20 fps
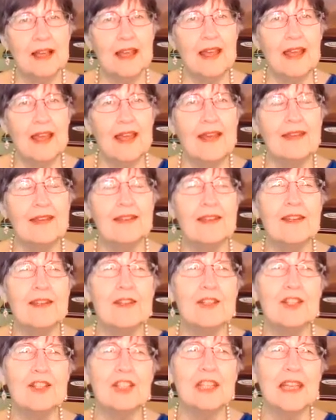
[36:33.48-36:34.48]
And
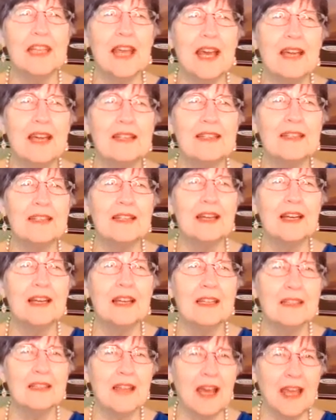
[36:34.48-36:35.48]
she had
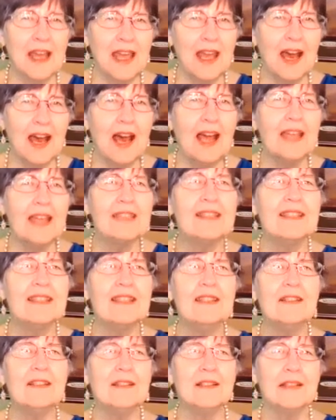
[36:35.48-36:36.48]
an
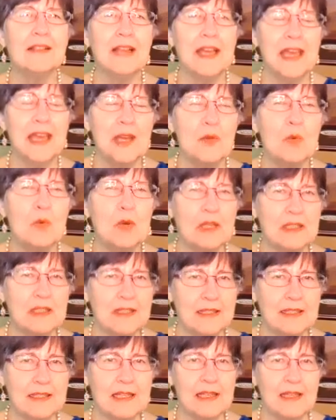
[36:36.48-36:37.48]
ideal
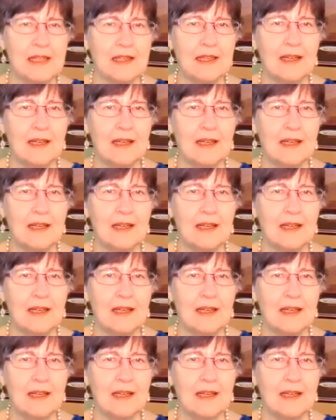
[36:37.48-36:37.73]
A1C